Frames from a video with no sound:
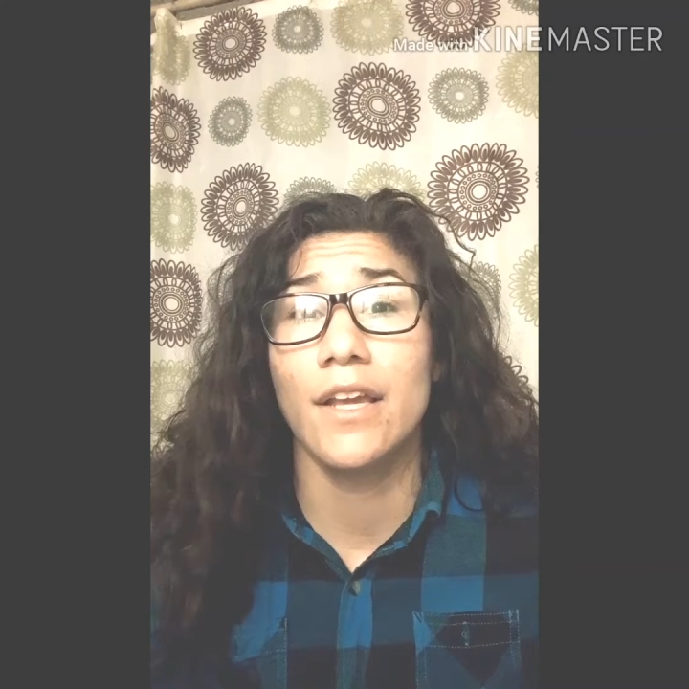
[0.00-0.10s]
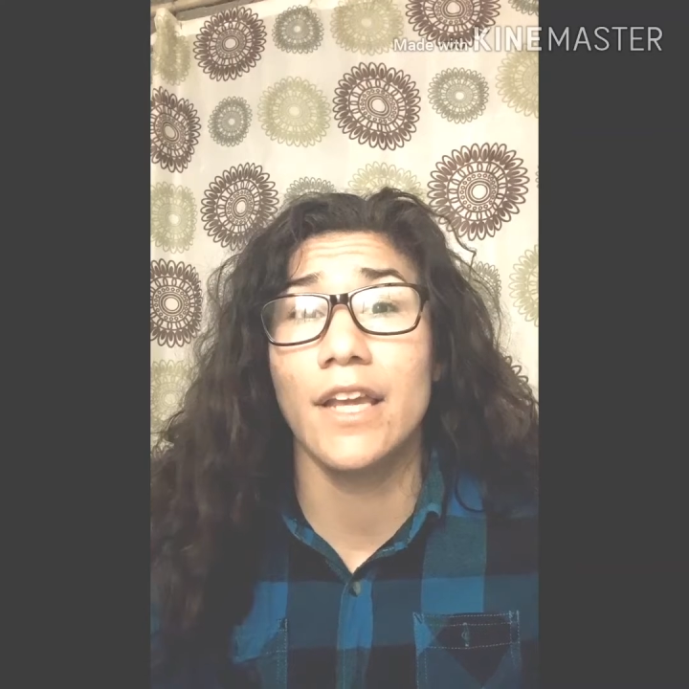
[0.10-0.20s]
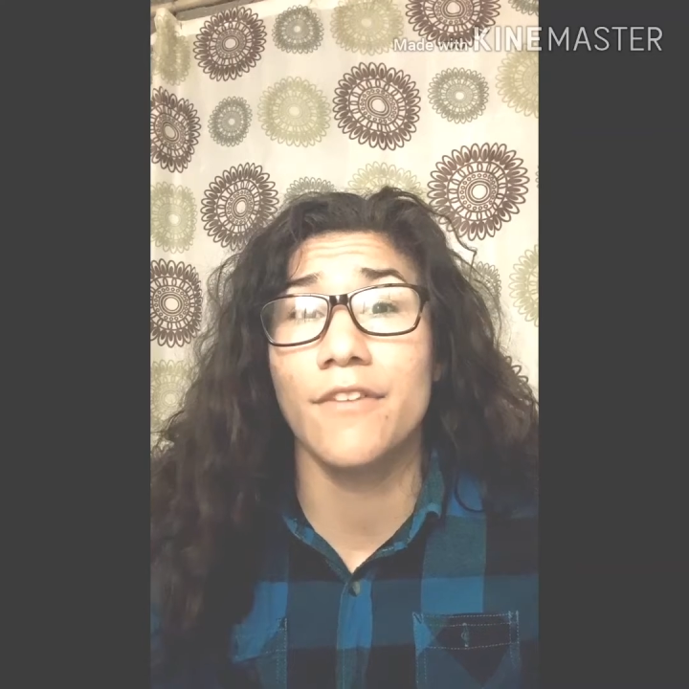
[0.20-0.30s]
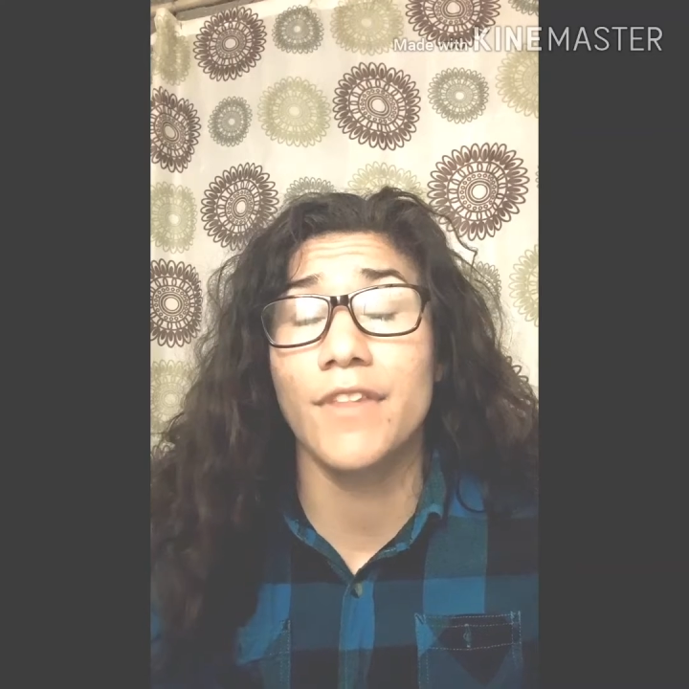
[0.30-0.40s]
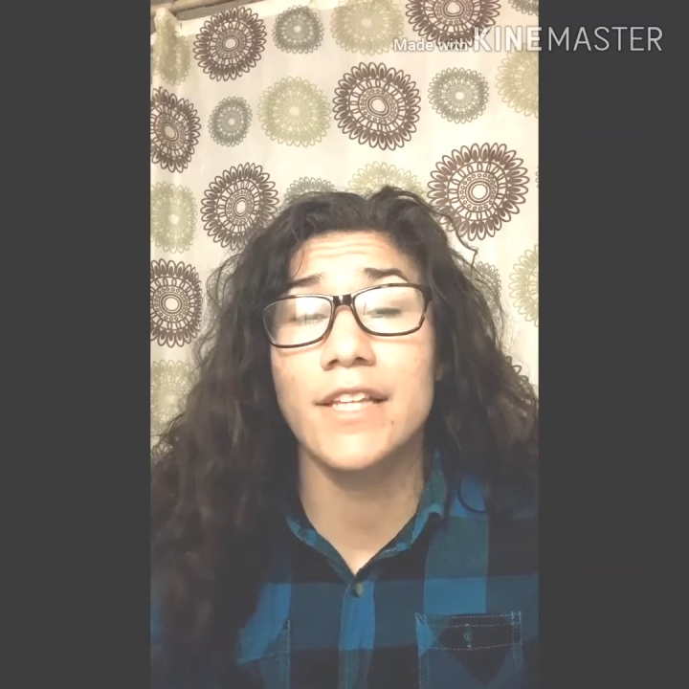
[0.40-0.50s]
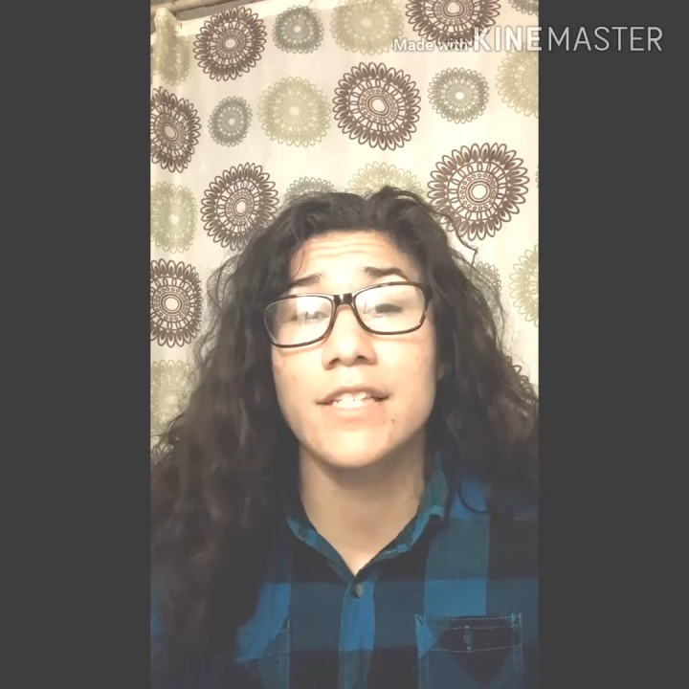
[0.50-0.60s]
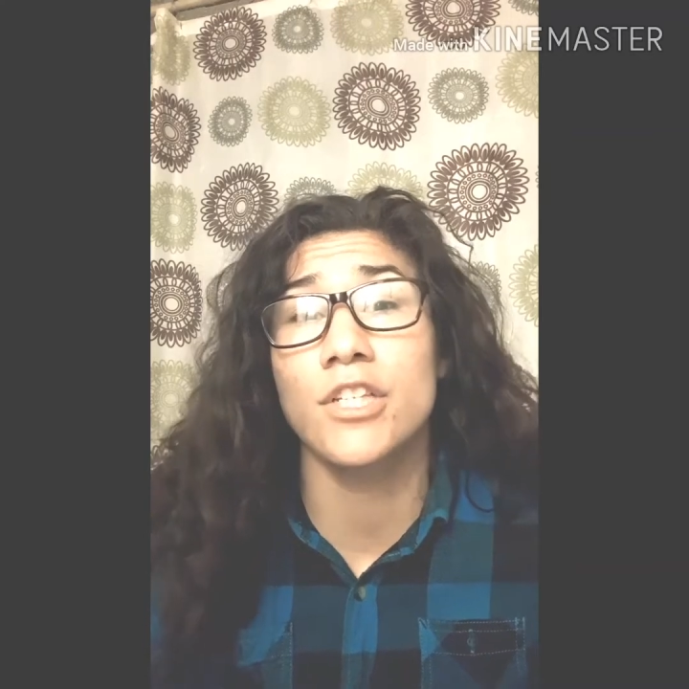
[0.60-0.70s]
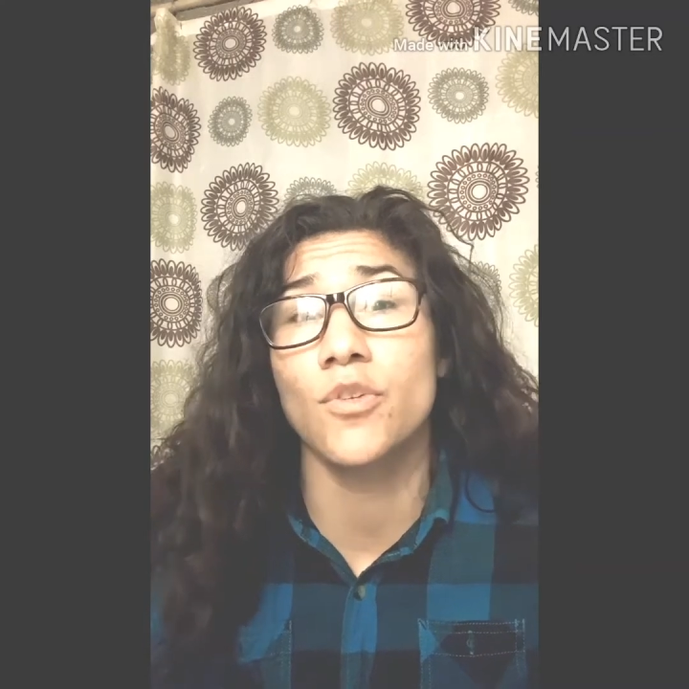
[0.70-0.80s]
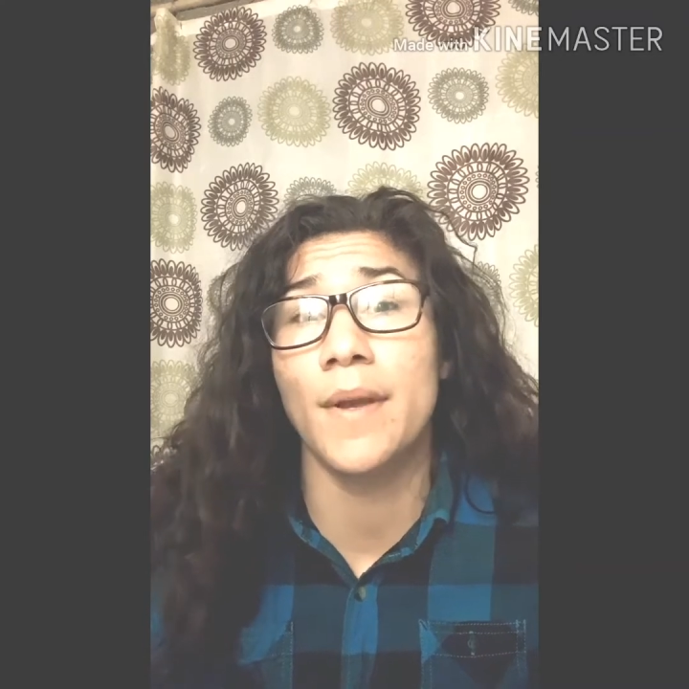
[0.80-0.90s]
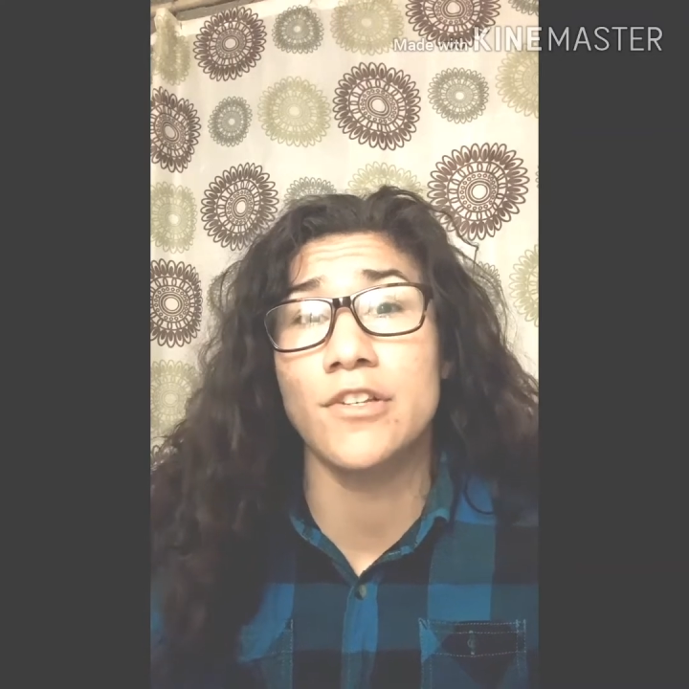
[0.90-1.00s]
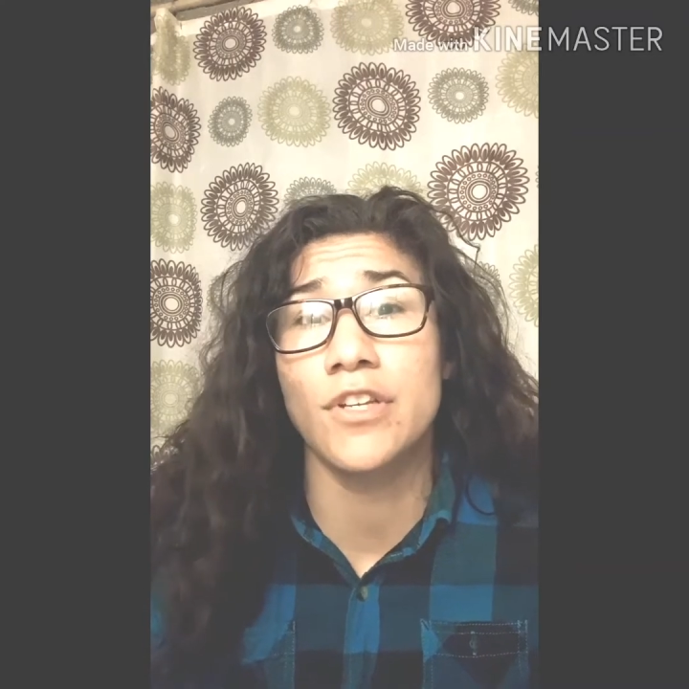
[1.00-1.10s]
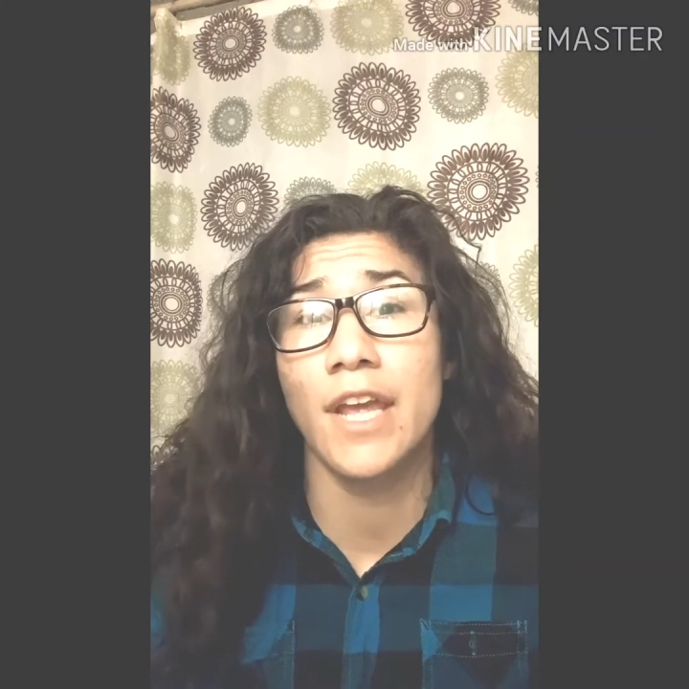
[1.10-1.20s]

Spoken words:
if that situation